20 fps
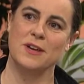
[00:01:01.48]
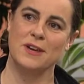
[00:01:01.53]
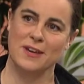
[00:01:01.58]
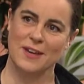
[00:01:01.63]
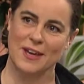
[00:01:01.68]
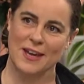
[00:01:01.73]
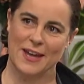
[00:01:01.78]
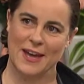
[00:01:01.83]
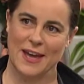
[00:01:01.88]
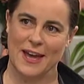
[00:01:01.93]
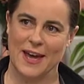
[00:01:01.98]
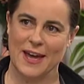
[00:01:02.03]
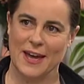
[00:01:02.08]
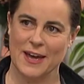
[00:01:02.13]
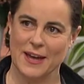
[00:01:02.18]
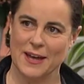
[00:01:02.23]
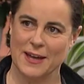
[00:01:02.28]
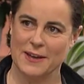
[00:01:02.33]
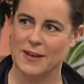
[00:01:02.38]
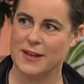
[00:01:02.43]
week
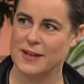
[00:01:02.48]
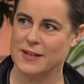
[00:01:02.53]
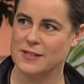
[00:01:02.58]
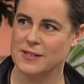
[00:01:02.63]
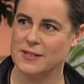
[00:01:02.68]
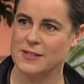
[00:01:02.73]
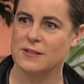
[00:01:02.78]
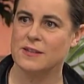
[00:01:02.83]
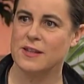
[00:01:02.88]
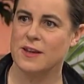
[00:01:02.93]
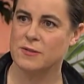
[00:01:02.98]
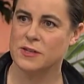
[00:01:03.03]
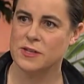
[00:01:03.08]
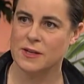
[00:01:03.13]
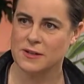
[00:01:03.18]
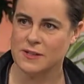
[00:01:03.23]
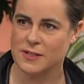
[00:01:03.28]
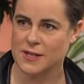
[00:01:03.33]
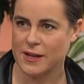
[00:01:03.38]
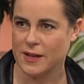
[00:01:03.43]
uh, and they've
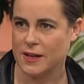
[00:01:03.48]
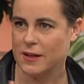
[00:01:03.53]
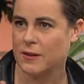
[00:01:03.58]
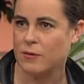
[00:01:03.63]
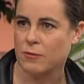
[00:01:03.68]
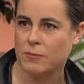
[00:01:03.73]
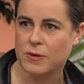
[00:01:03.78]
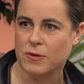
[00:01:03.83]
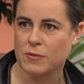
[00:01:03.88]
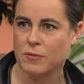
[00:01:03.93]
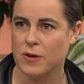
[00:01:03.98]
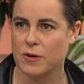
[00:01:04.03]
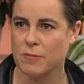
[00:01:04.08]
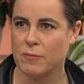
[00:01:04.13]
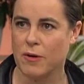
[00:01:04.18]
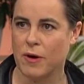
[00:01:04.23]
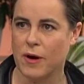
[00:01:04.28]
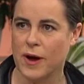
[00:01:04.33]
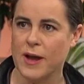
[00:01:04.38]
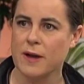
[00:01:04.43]
done a little bit of work
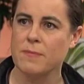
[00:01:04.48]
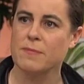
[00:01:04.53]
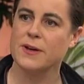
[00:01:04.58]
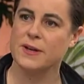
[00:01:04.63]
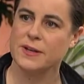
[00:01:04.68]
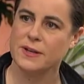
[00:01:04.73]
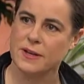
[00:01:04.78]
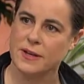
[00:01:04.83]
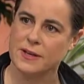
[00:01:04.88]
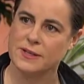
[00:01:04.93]
prior, but